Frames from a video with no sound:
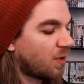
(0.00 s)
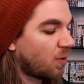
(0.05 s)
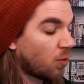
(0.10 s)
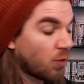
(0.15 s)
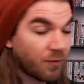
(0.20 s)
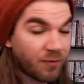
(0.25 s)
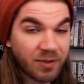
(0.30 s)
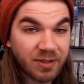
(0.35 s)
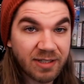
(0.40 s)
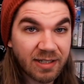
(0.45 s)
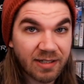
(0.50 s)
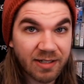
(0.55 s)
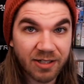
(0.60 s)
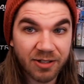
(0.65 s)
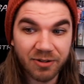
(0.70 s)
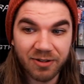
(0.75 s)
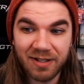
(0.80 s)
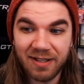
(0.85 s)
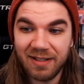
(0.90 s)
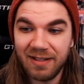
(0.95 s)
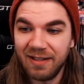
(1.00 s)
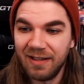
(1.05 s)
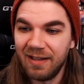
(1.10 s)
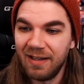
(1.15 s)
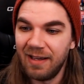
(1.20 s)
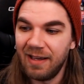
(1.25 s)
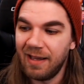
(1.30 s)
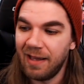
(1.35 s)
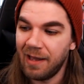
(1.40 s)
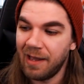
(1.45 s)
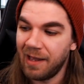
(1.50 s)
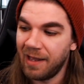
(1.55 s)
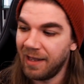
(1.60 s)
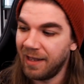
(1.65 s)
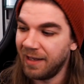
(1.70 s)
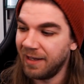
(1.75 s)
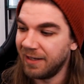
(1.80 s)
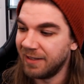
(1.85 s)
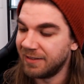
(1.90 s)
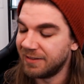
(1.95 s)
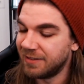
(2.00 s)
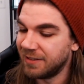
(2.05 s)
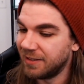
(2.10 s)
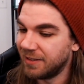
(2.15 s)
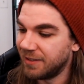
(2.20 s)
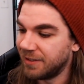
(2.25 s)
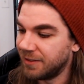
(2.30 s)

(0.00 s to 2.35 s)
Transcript: or if you didn't agree, and